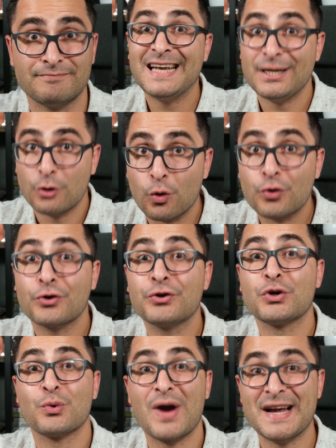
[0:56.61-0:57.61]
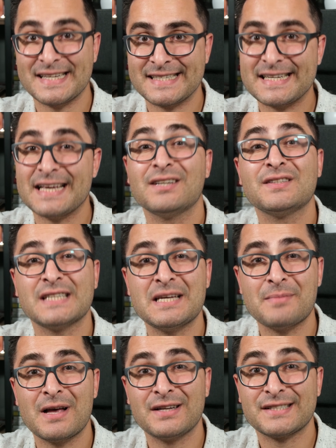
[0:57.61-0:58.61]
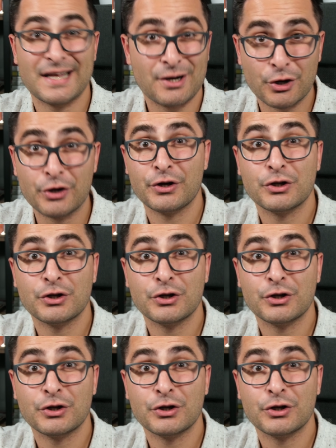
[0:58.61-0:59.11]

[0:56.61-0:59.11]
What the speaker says: In order to write sales emails that are going to